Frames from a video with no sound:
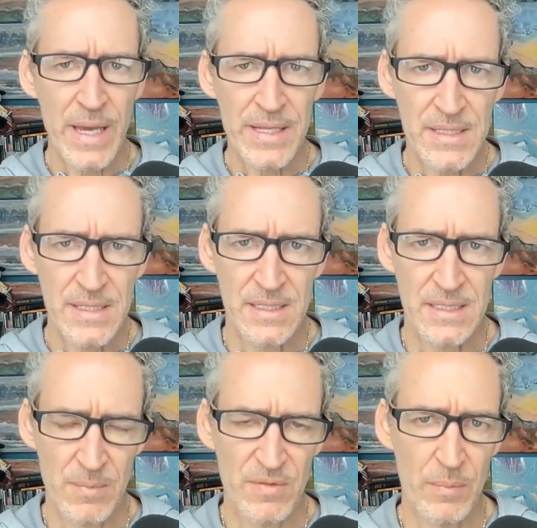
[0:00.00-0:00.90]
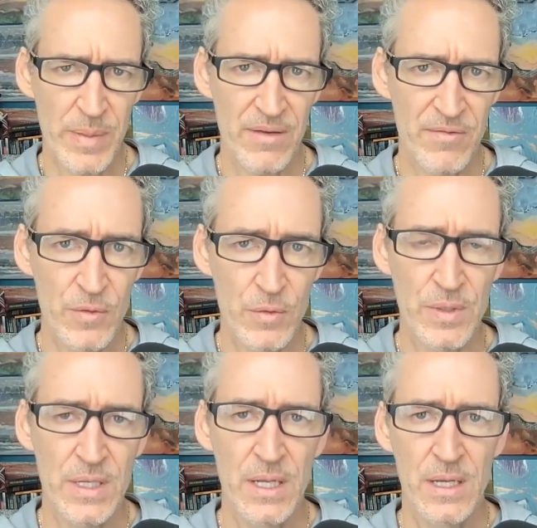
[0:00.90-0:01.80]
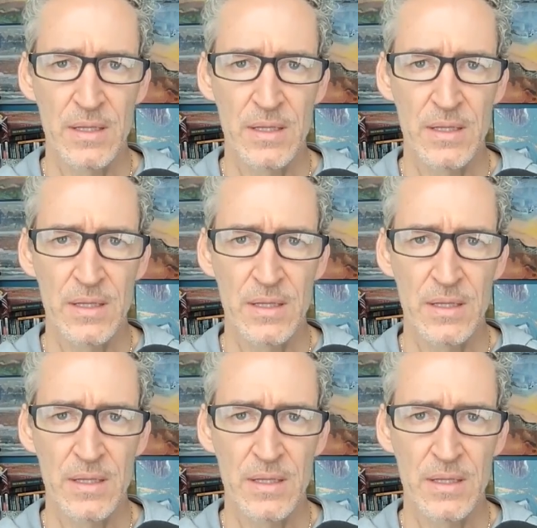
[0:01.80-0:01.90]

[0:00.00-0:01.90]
pets, except for pet food.